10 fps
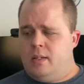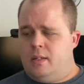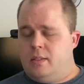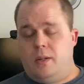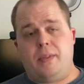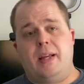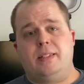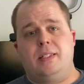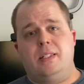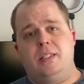So
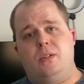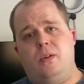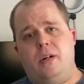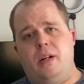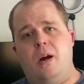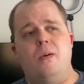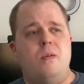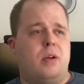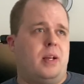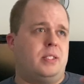that's the story. Oh,
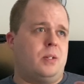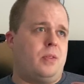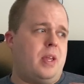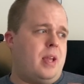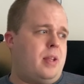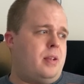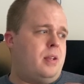and so then